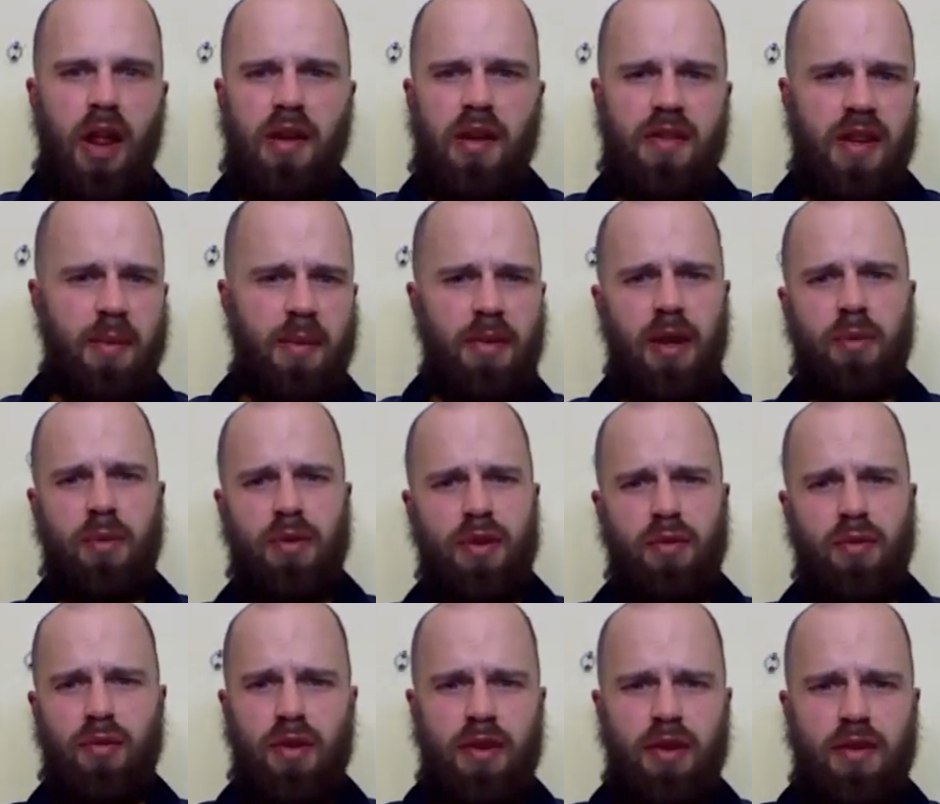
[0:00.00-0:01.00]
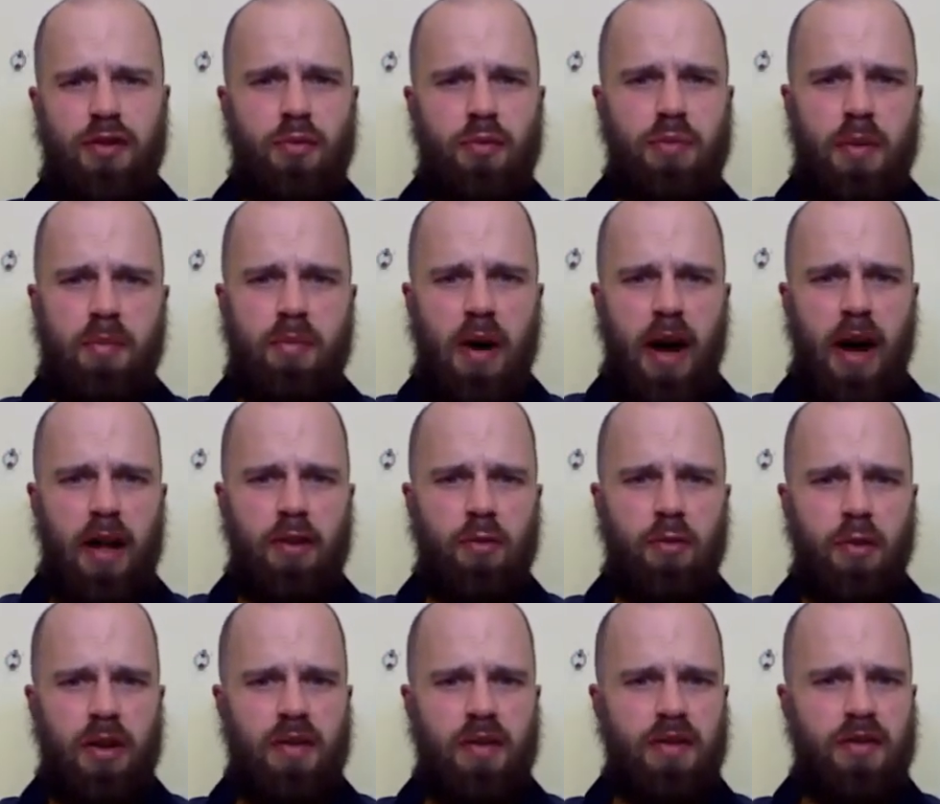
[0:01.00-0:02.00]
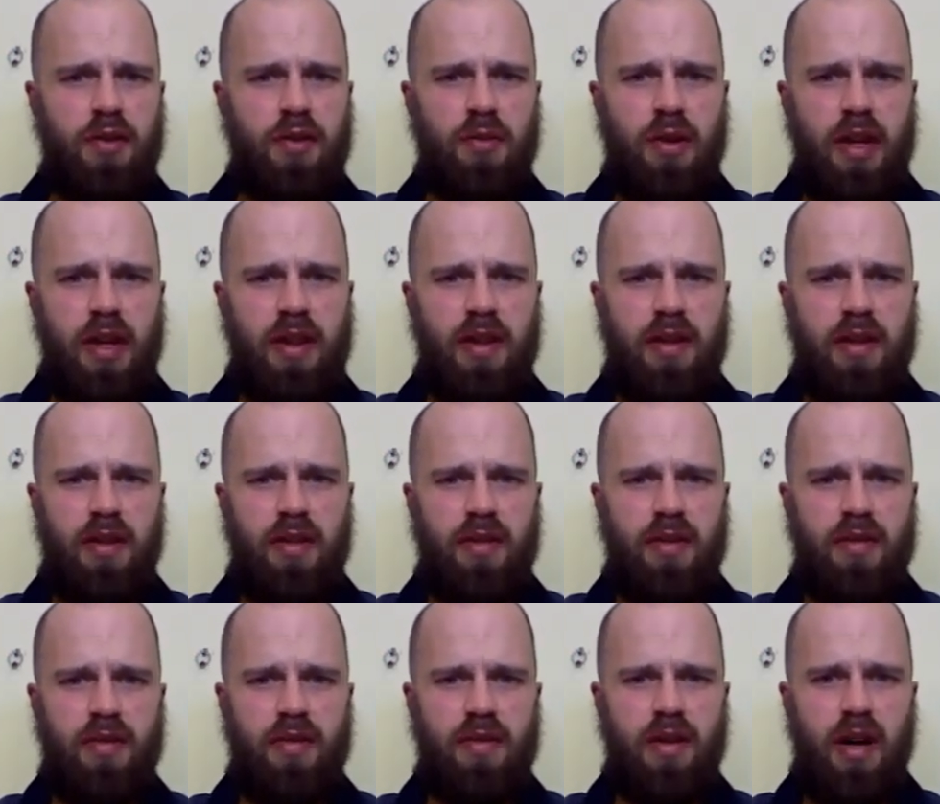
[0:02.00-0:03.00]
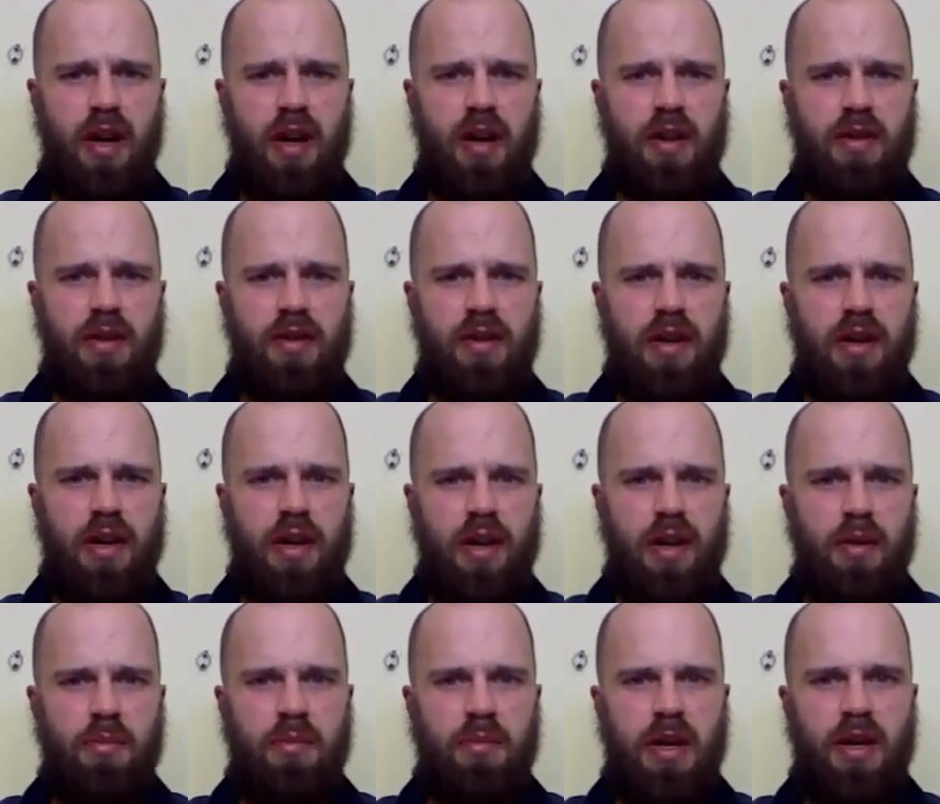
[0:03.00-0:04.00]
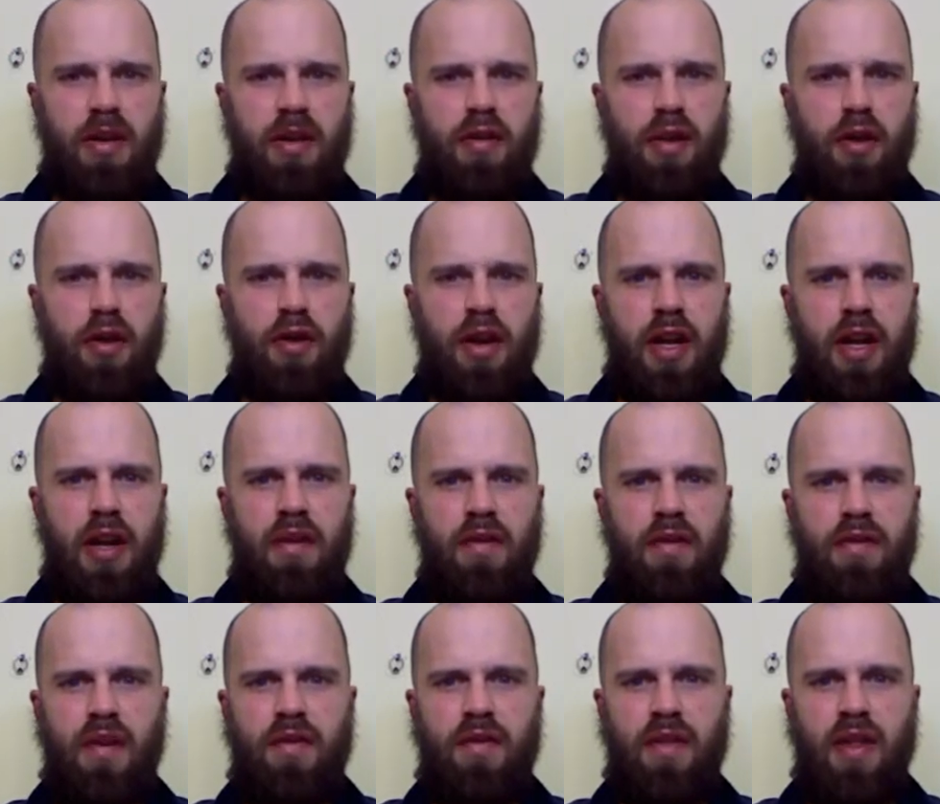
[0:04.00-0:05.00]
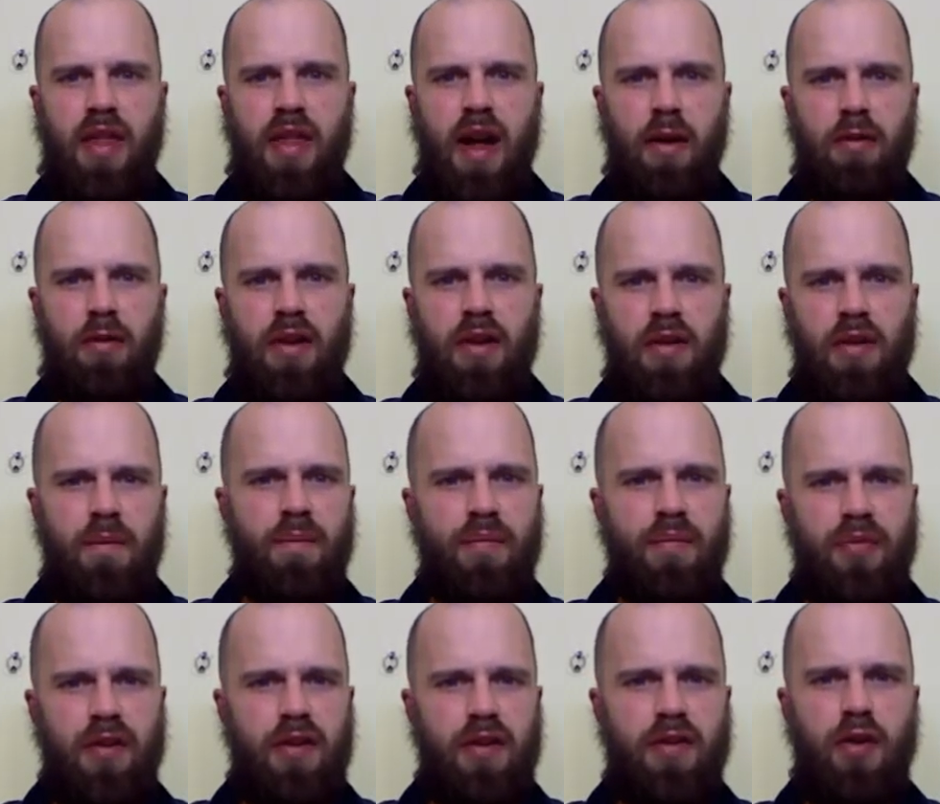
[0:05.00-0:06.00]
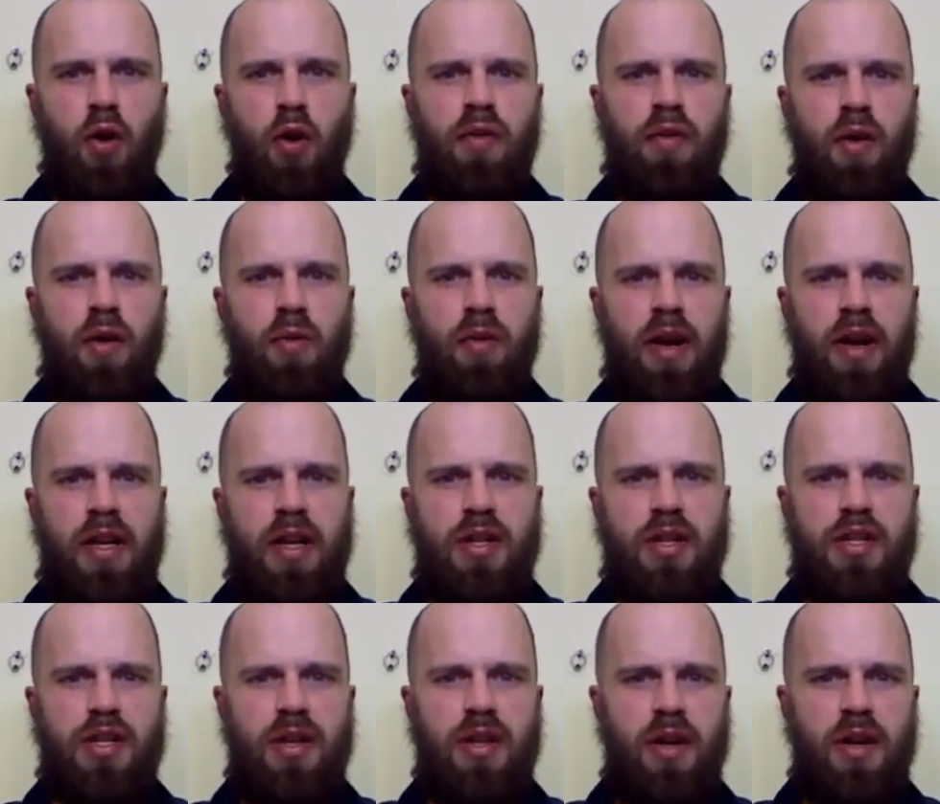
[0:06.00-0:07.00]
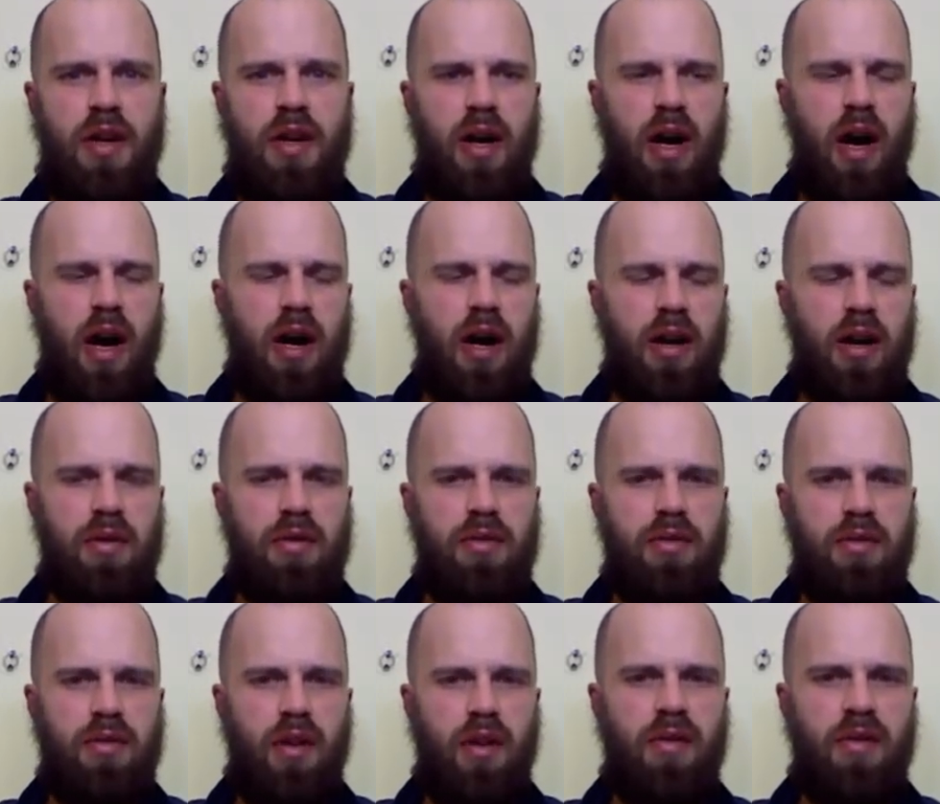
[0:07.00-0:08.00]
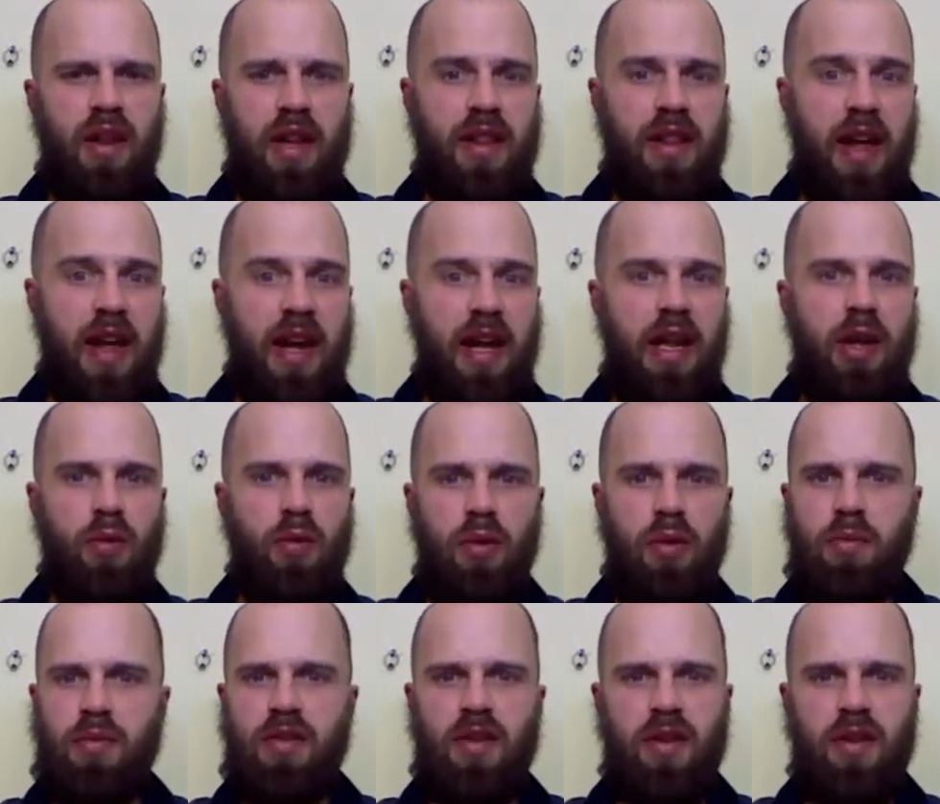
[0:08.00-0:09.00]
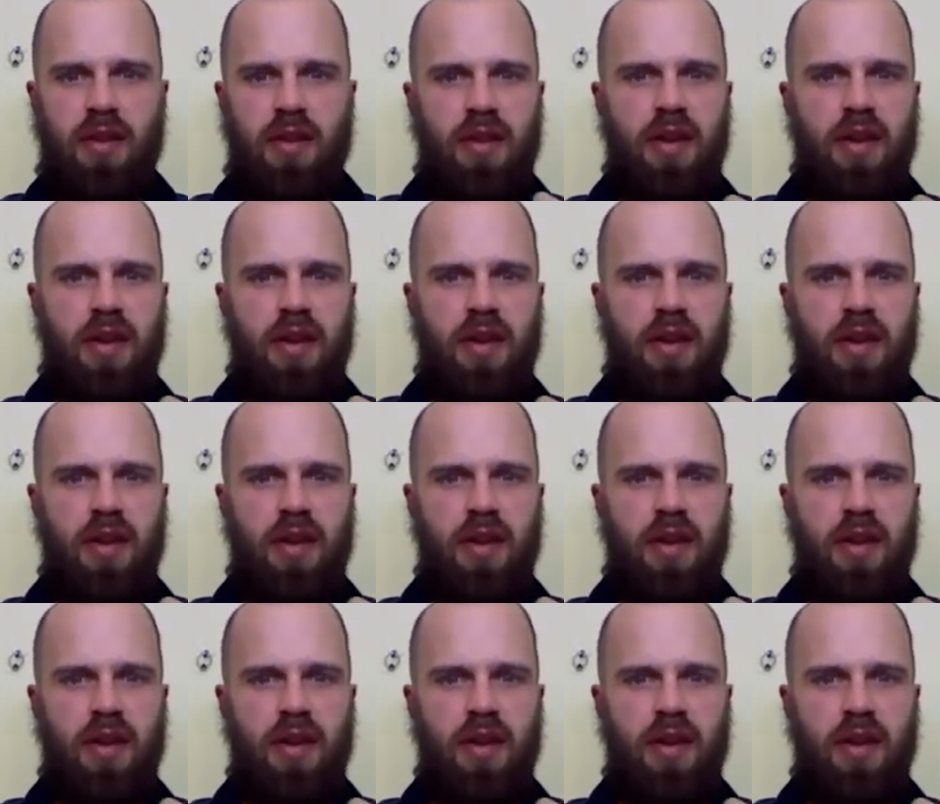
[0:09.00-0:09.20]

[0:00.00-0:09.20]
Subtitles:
Same thing with the really super mild ones too, like the mid 50,000 Scoville range of like the annuums.